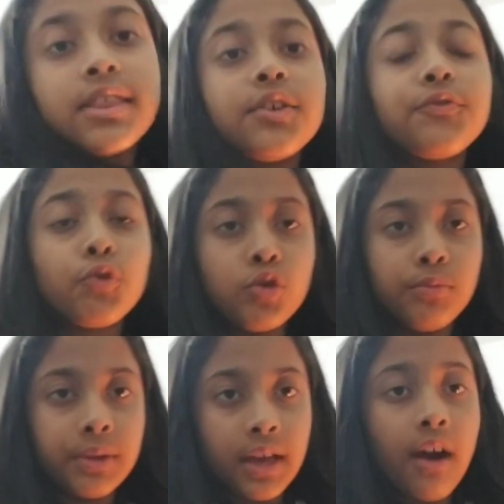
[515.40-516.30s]
the
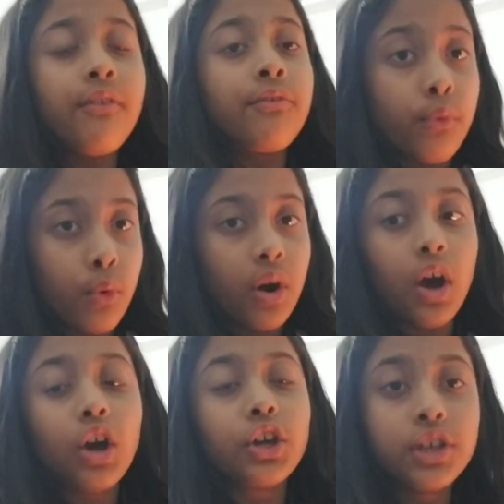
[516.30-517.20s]
formula for
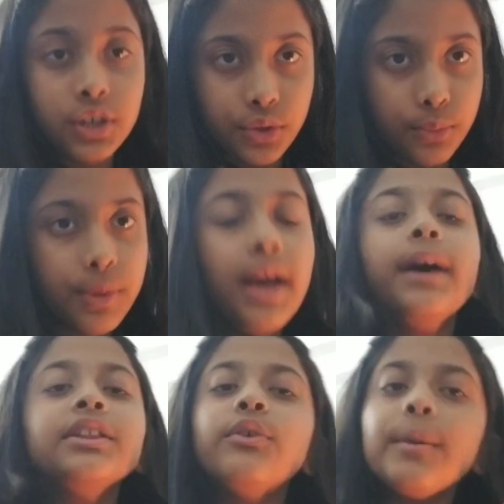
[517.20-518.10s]
a cube.
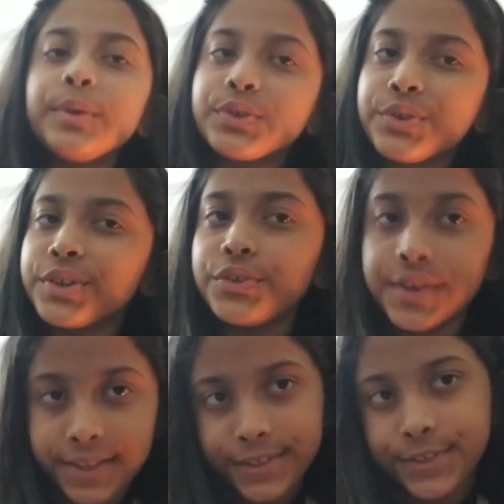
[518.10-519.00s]
So I'm just going to
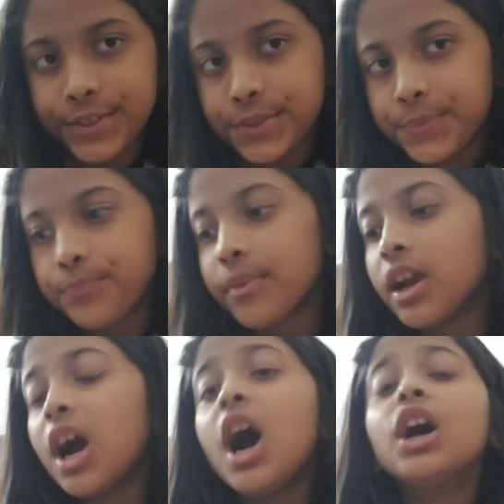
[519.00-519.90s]
tell it to you.
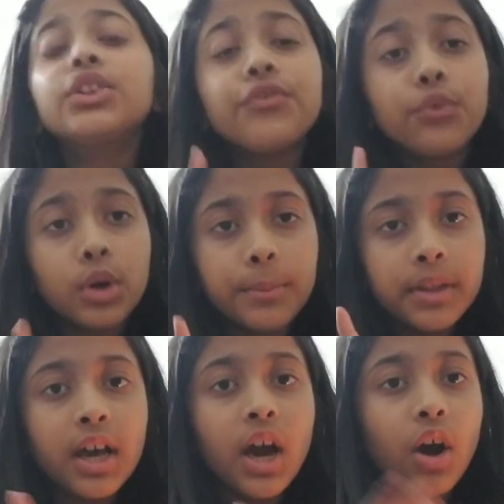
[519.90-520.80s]
The
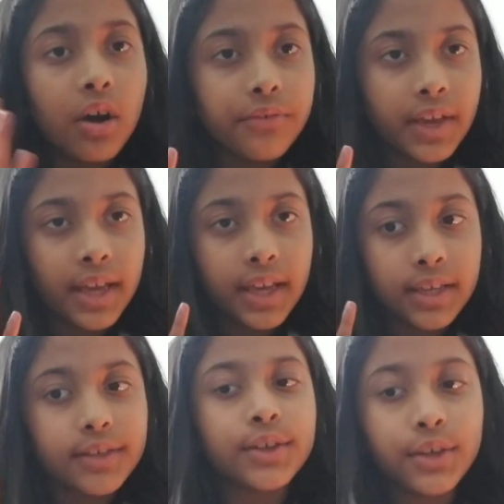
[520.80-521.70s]
formula of
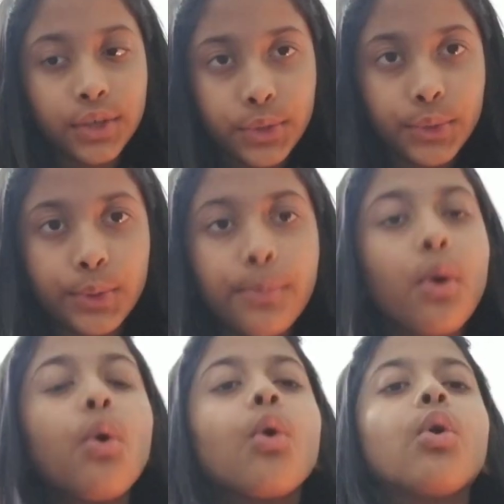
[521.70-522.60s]
a cube,
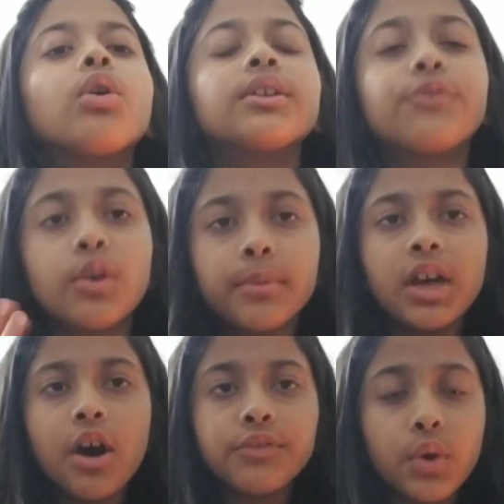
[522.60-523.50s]
or the
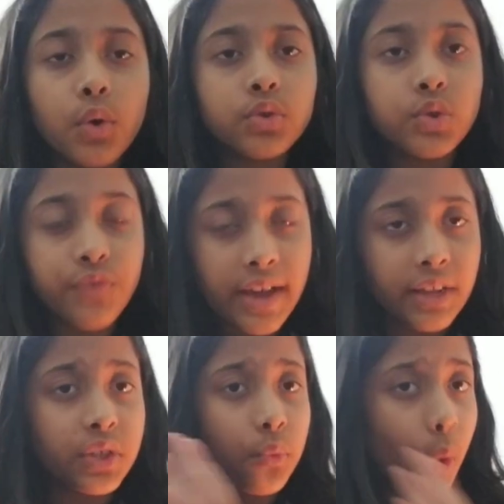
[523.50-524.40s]
formula of to find
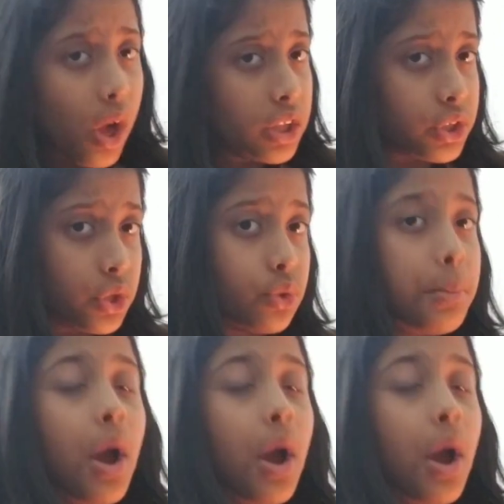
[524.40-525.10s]
out the volume